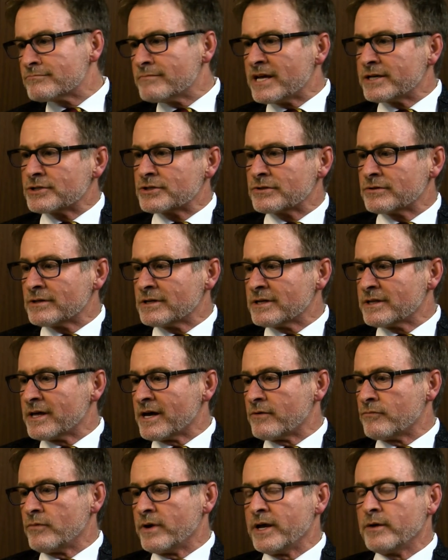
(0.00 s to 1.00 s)
make sure
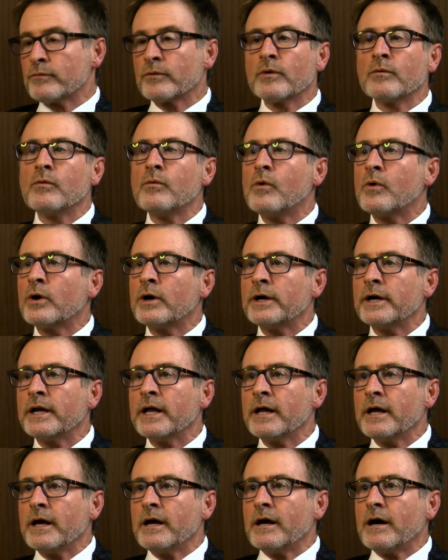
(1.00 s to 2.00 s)
that we reward
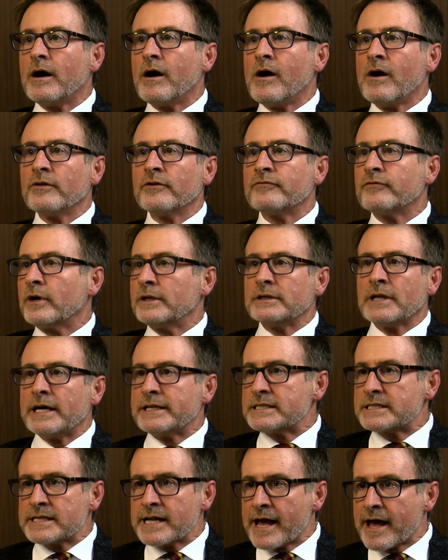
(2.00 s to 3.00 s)
all the
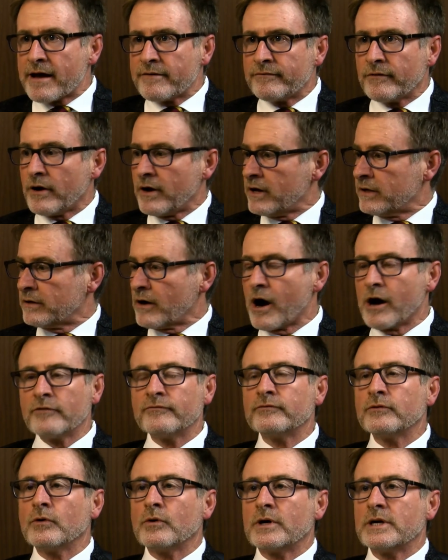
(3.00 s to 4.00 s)
frontline staff on our
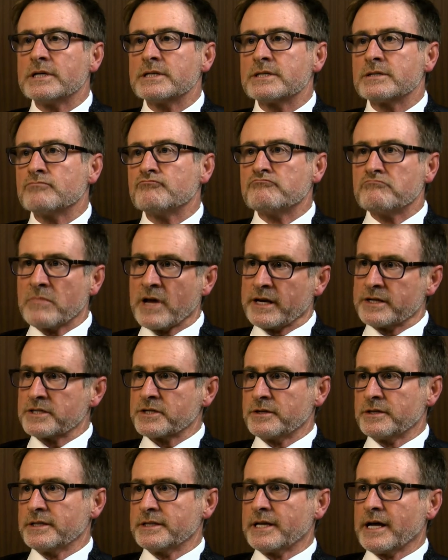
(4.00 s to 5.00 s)
floors at a
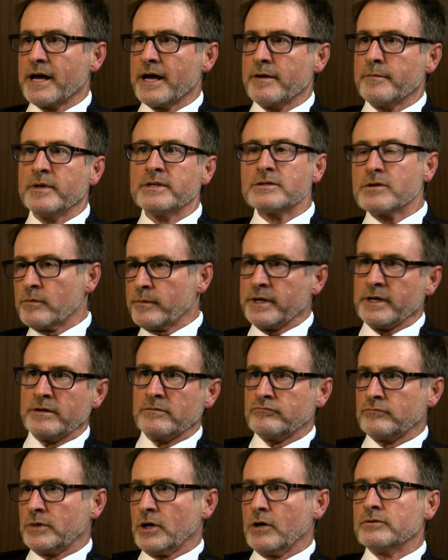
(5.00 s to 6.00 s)
certain time, and so we
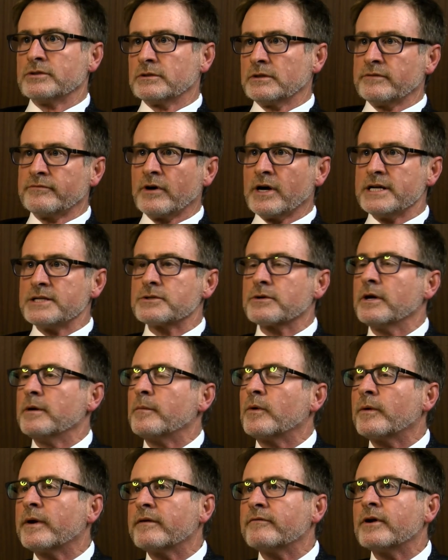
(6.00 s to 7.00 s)
go deliver ice cream
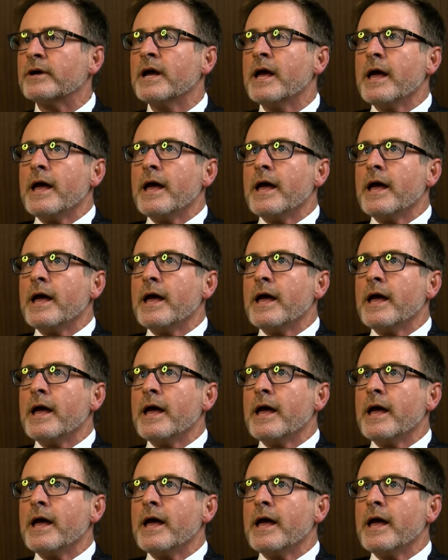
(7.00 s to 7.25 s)
or whatever.